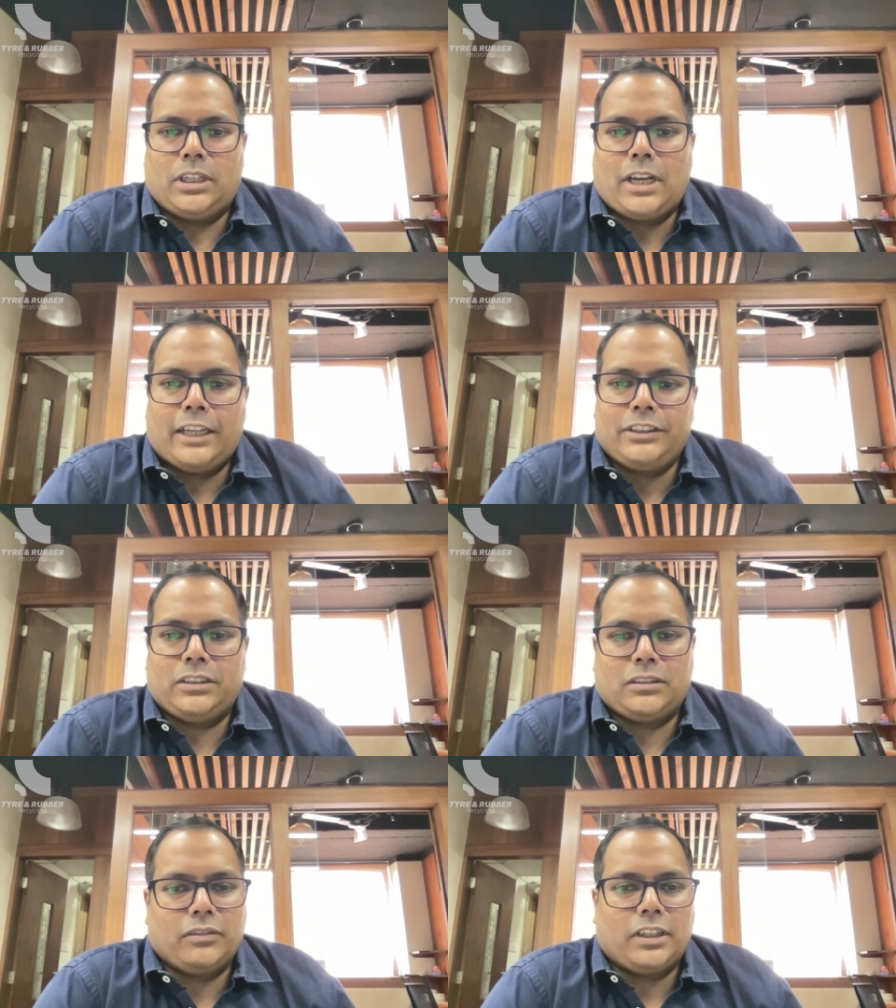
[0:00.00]
a large
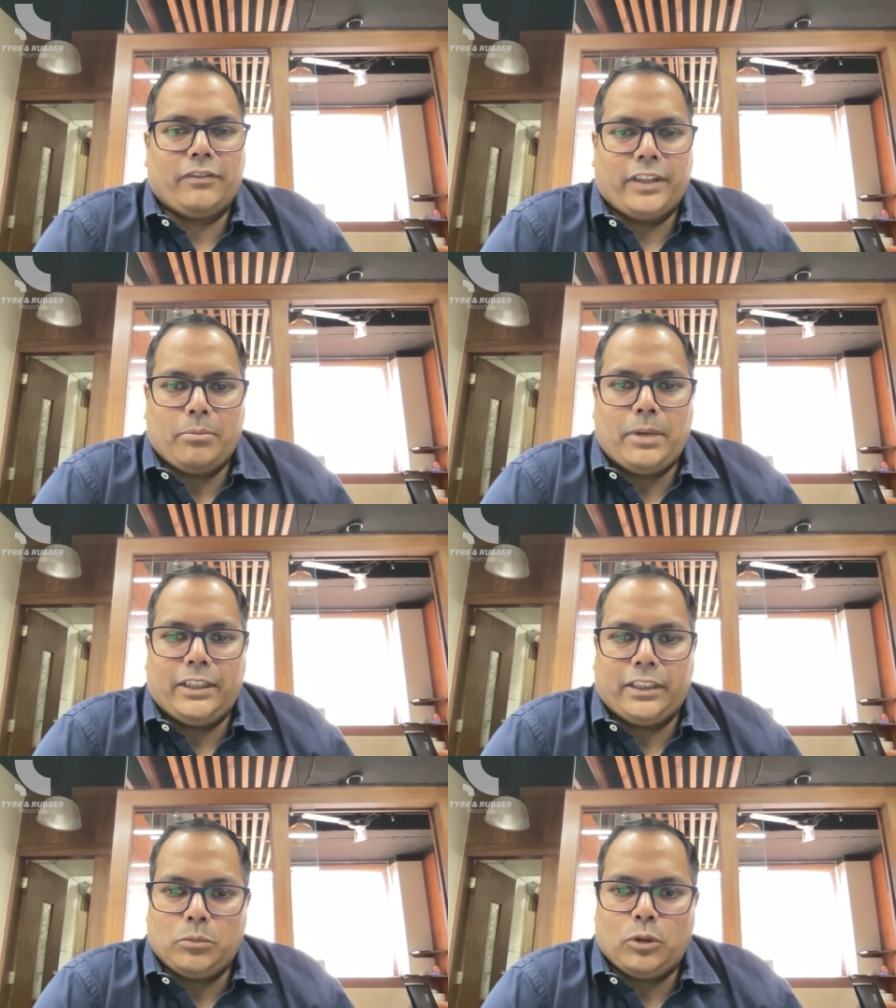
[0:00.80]
share of conveyor
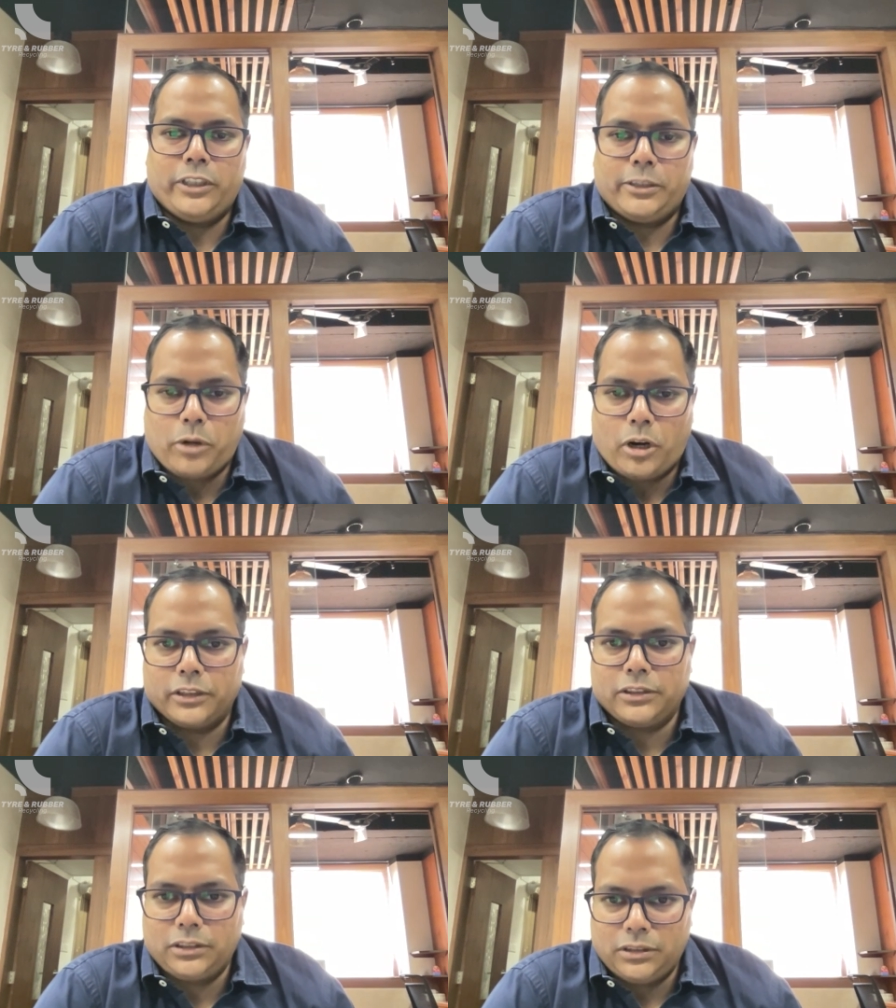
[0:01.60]
belt and molded
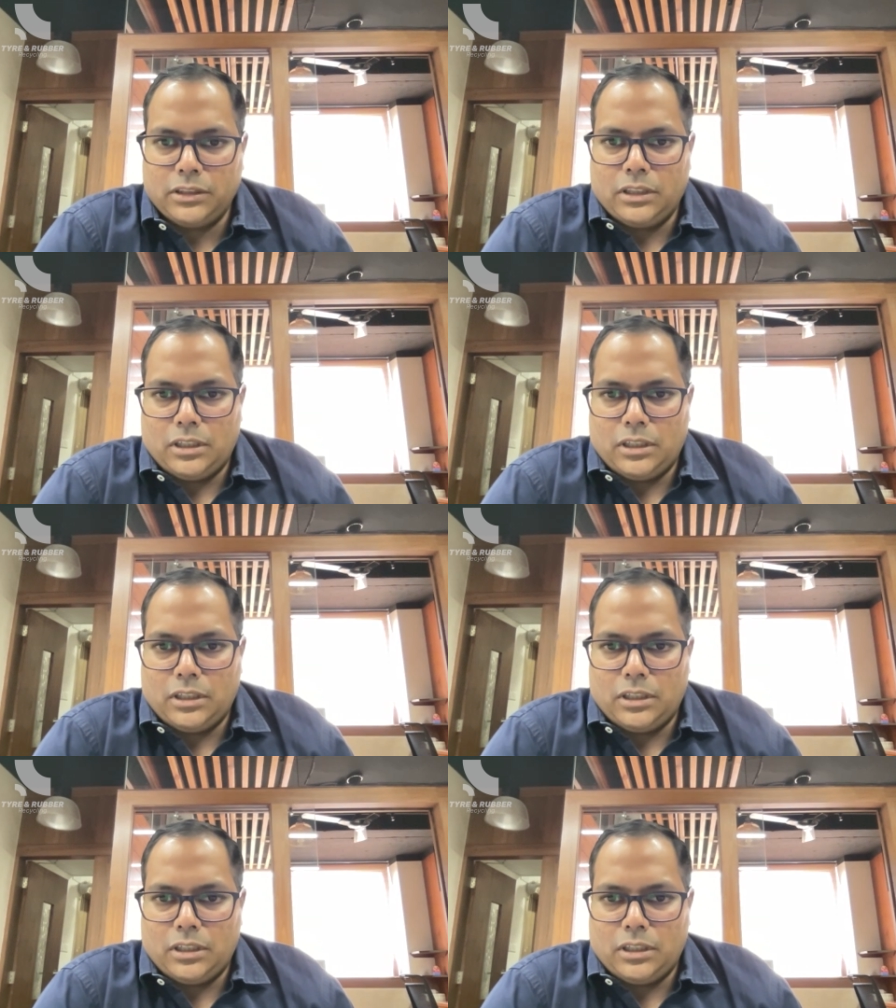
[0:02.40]
products